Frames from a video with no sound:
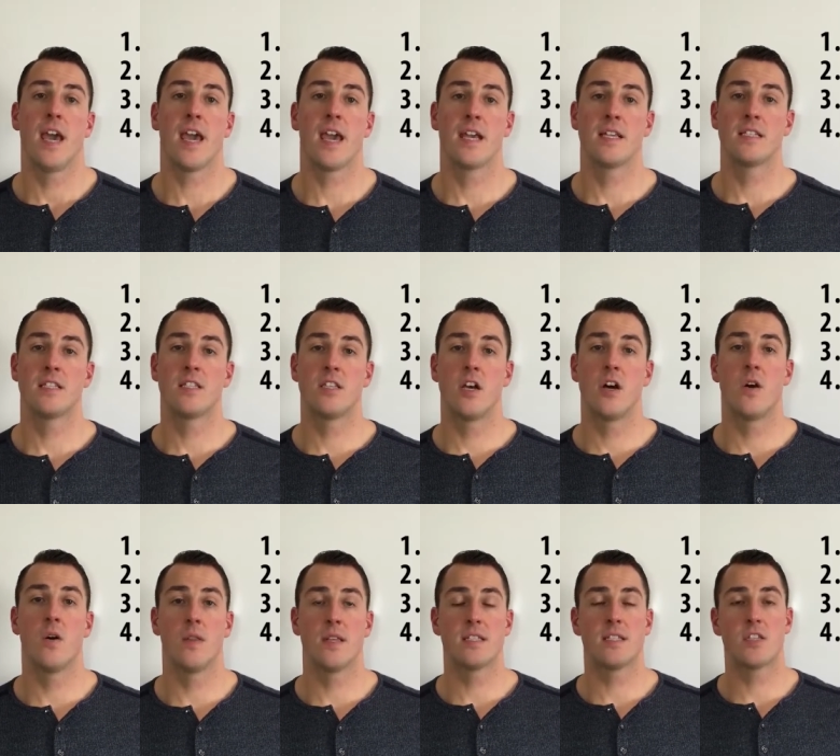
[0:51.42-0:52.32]
And
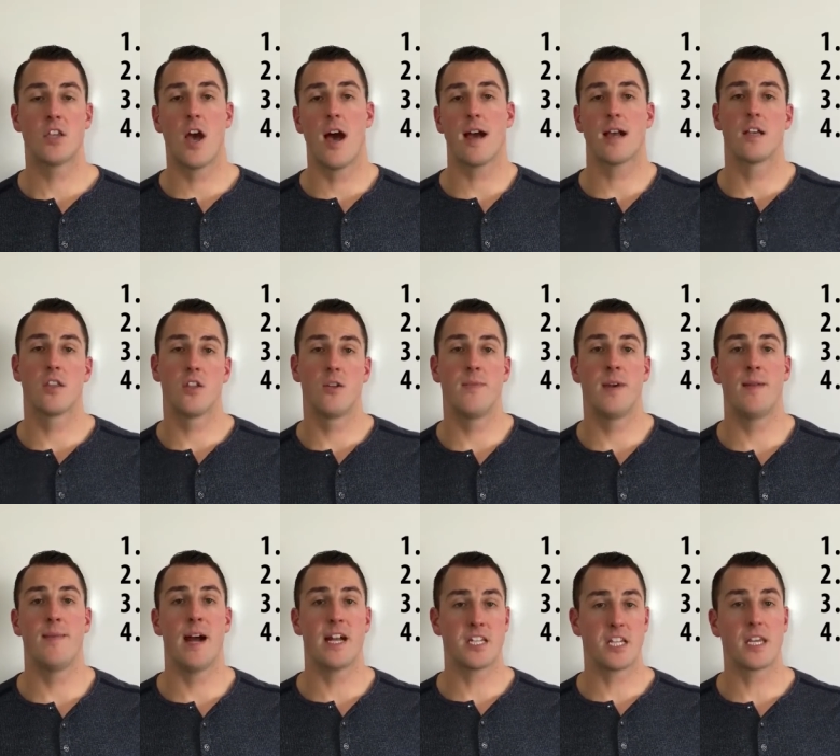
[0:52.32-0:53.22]
so let's talk a little bit
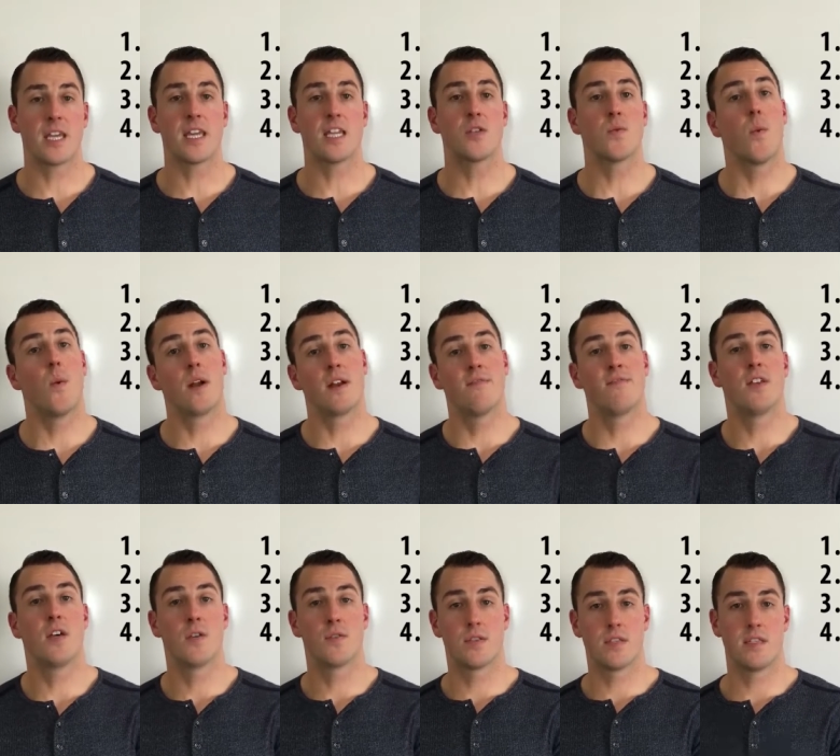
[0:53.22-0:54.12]
about each one of
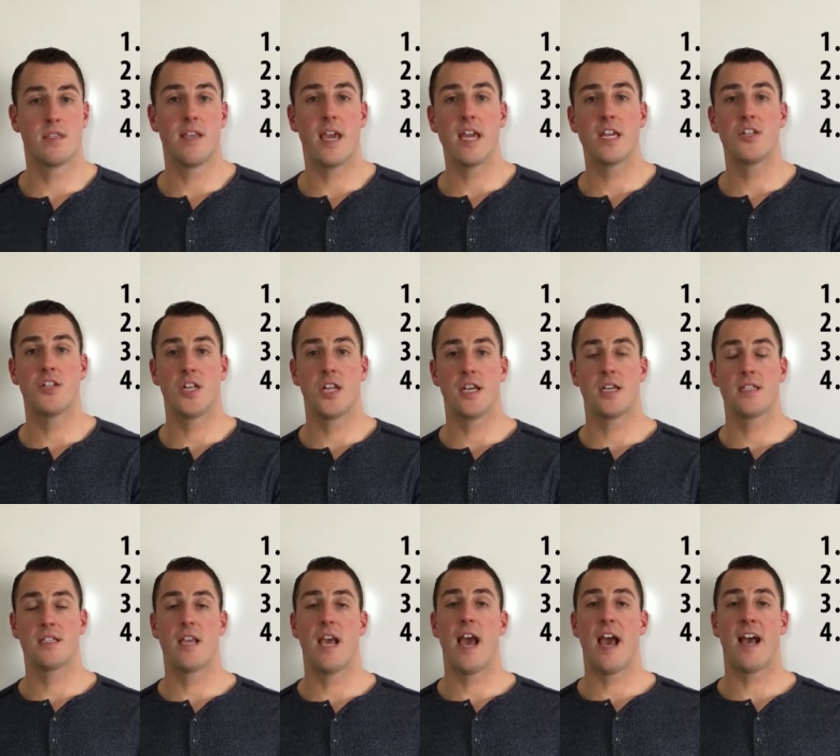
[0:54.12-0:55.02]
those
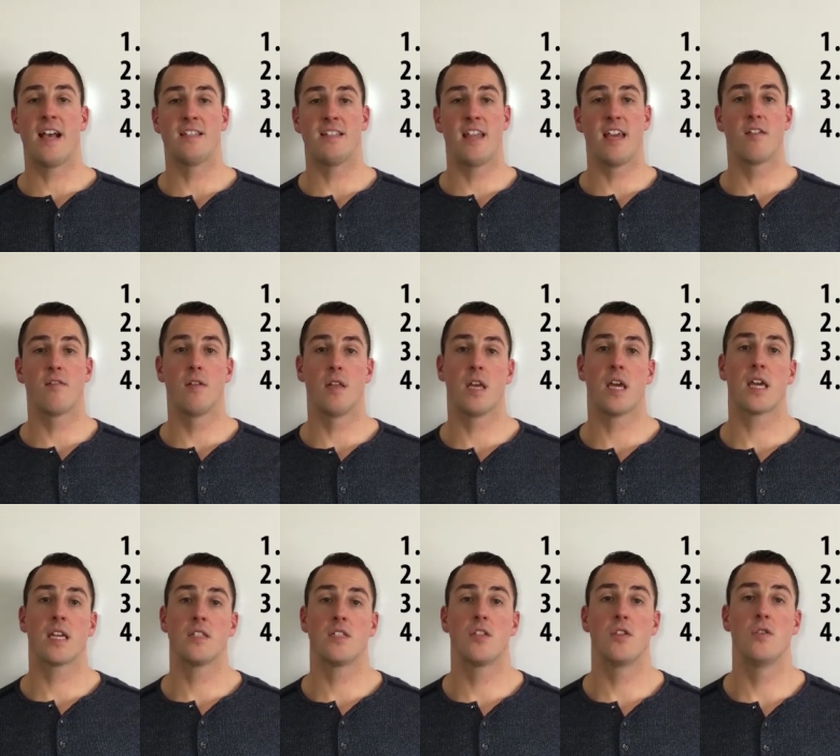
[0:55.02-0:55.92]
stages as they
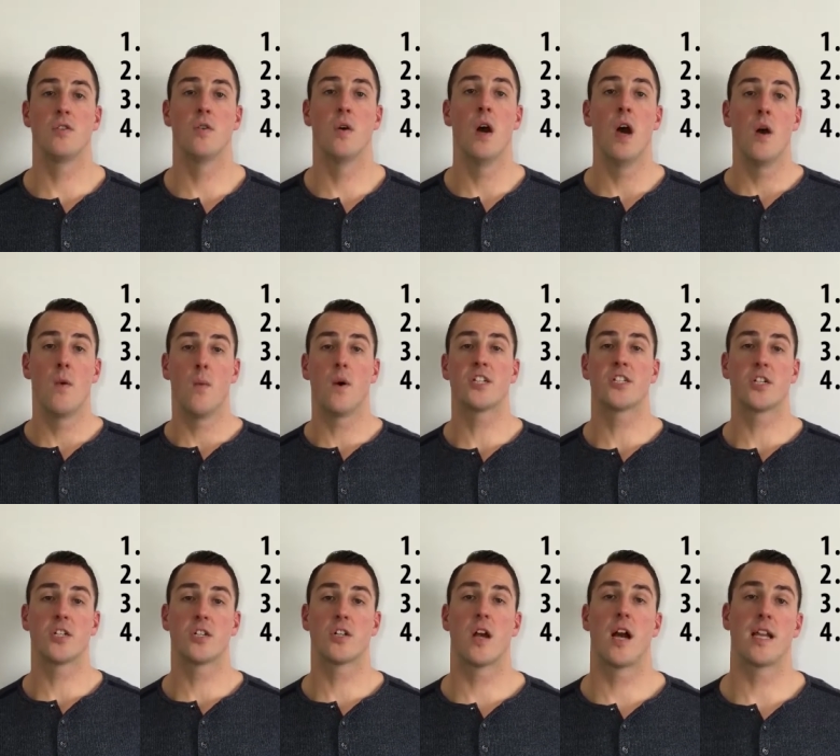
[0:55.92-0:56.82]
relate to what
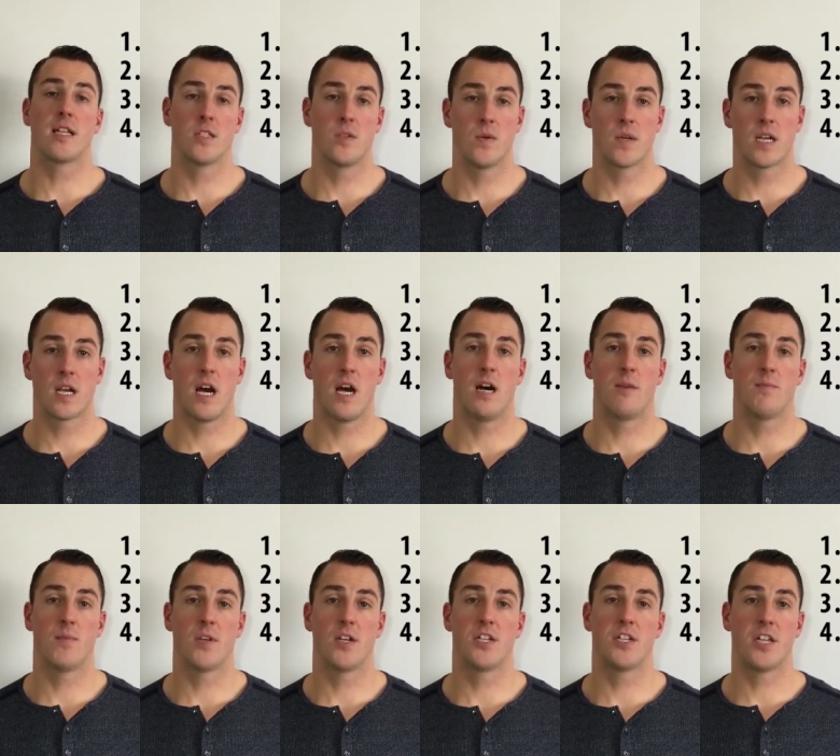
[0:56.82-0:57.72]
you're trying to
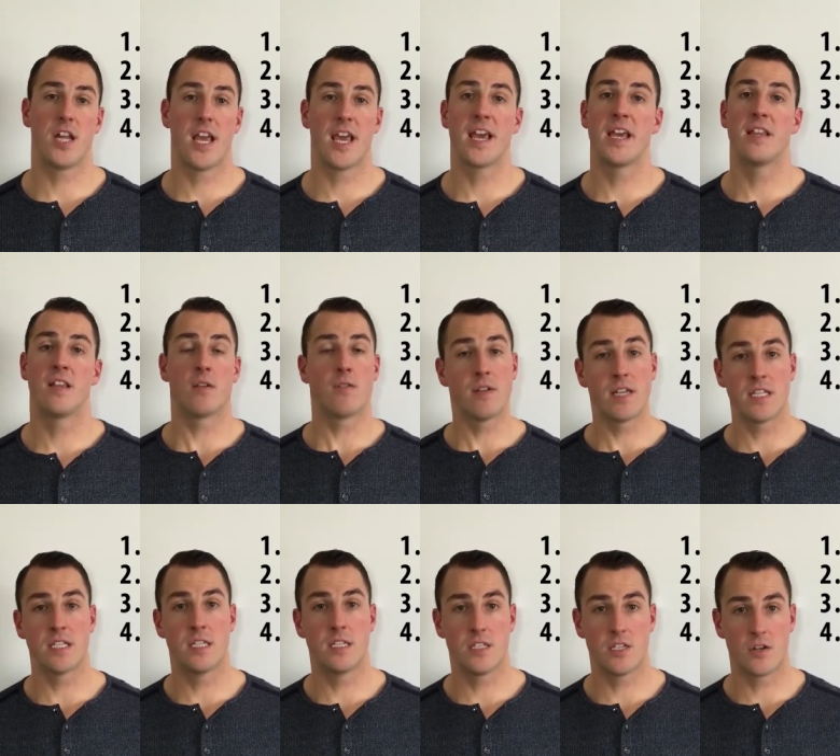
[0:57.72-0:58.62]
accomplish and the
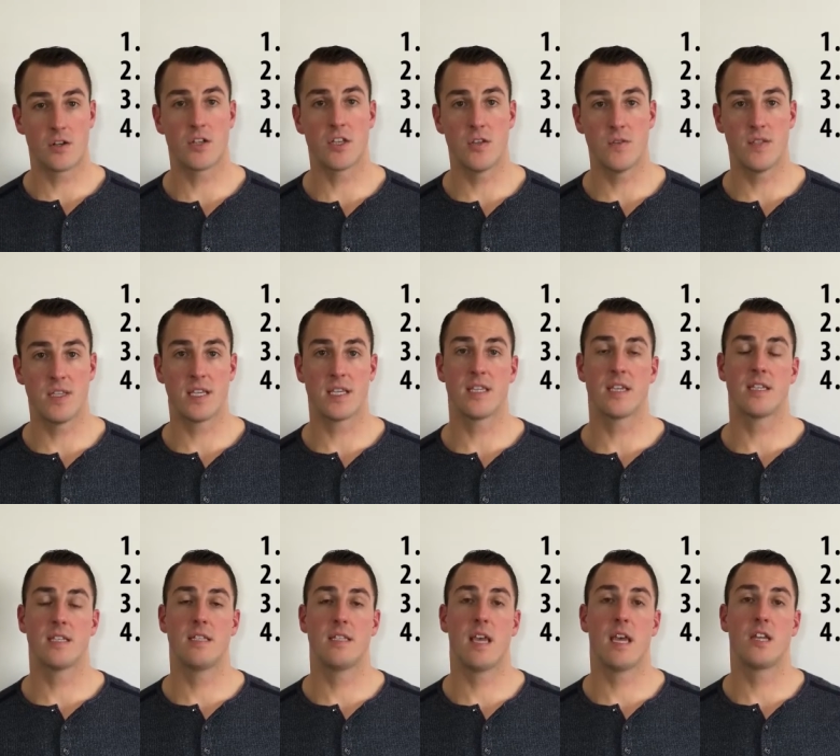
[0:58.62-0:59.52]
reasons you're using
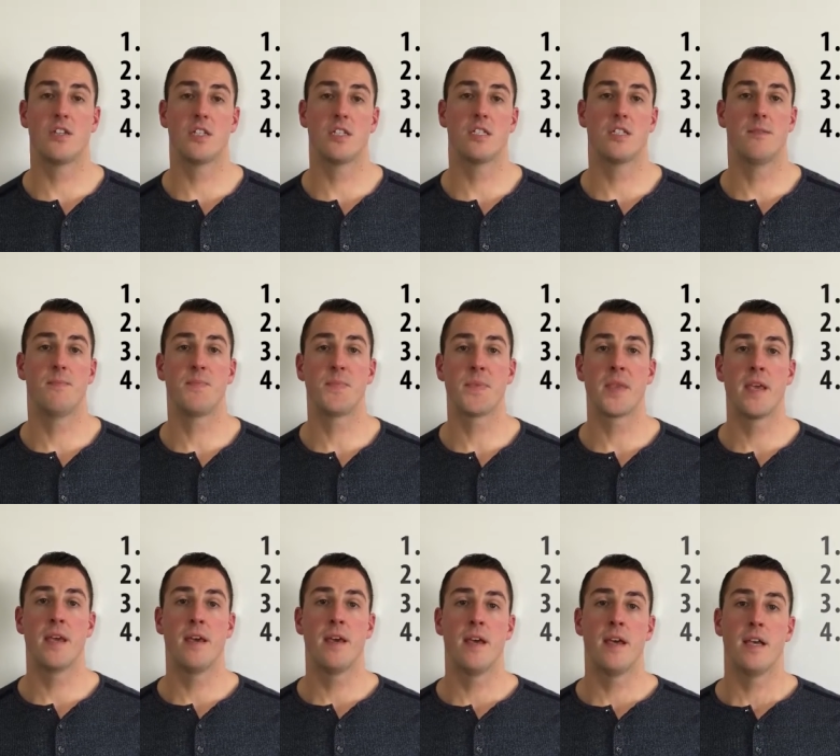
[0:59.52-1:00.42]
these stages.
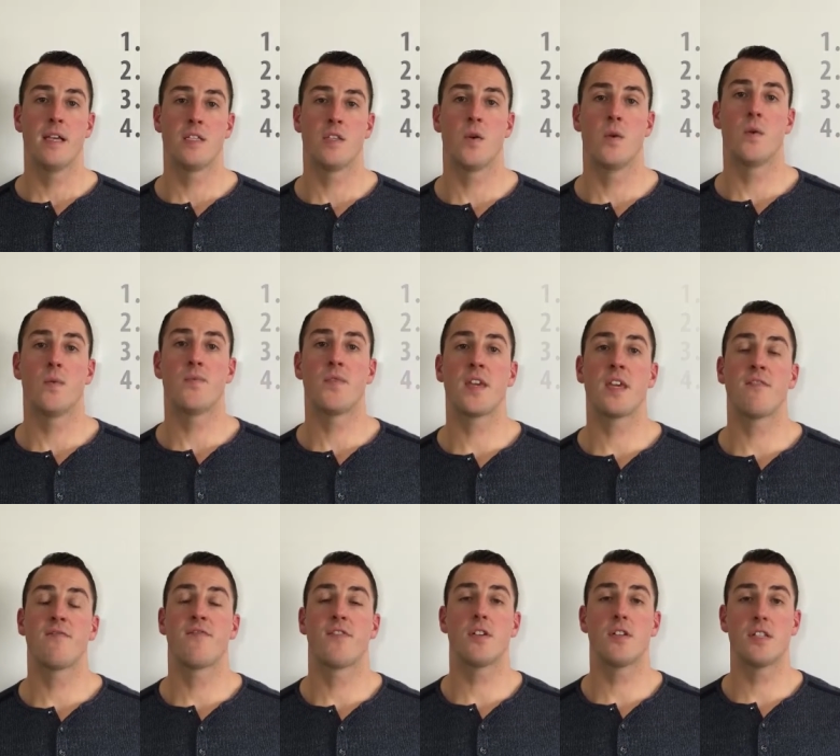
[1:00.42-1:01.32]
So
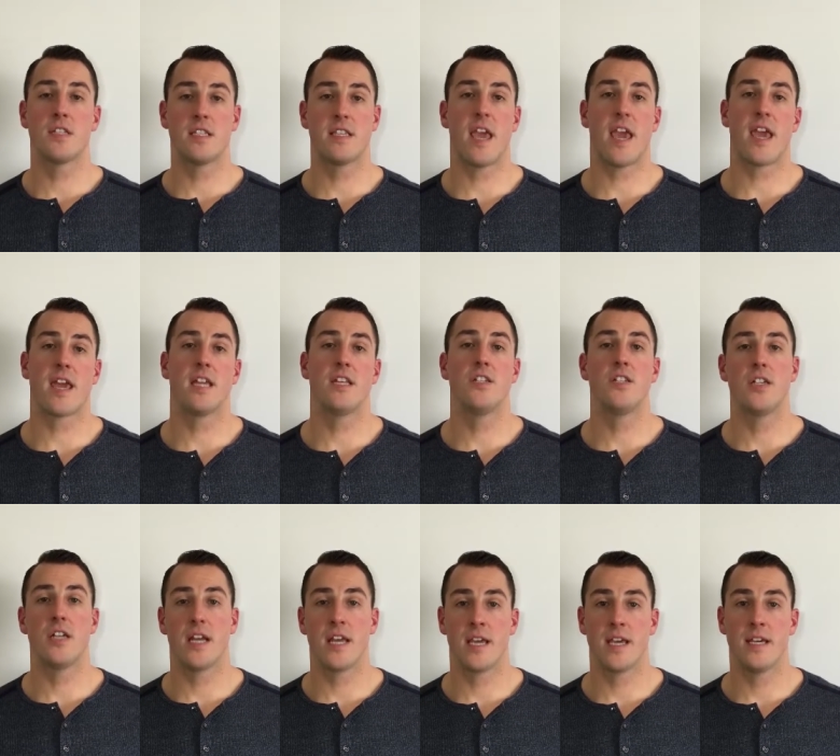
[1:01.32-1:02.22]
the first
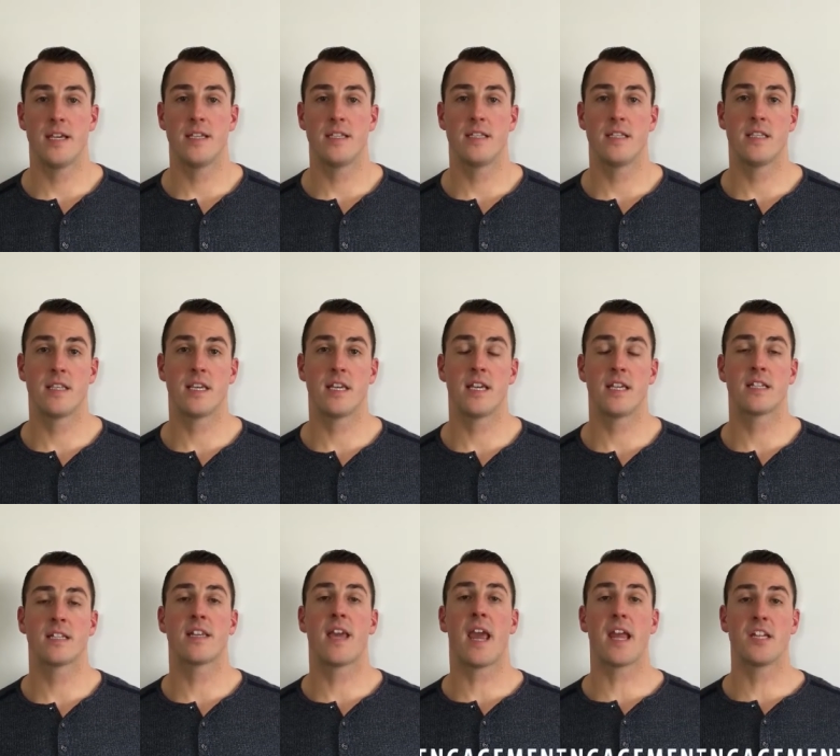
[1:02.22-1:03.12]
stage is the
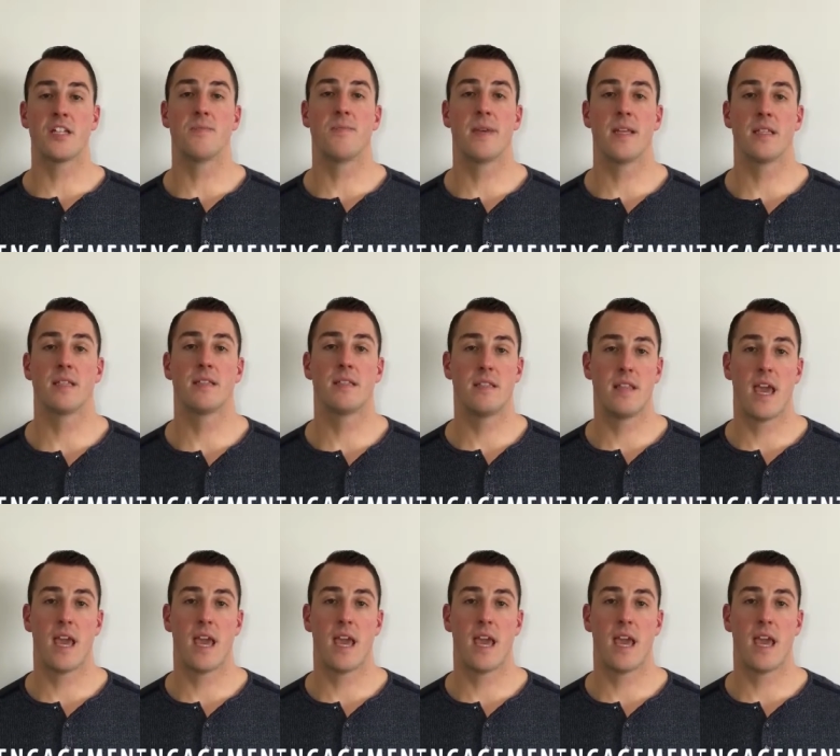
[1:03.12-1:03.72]
engagement